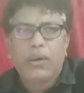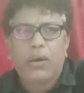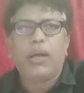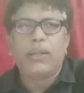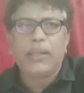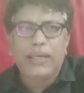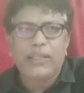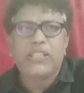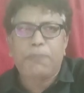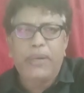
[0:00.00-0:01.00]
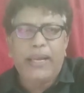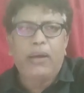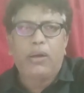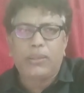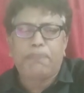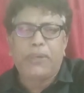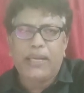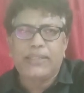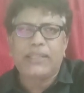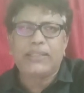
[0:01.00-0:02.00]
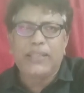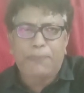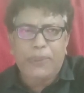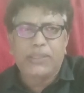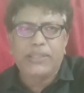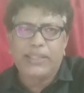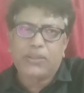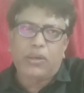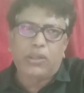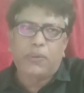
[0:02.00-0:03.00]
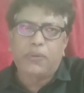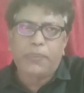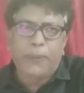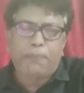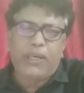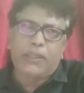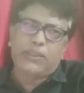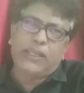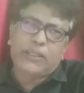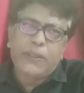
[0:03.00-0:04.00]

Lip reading: on the display, all places in the pictures, all the over places.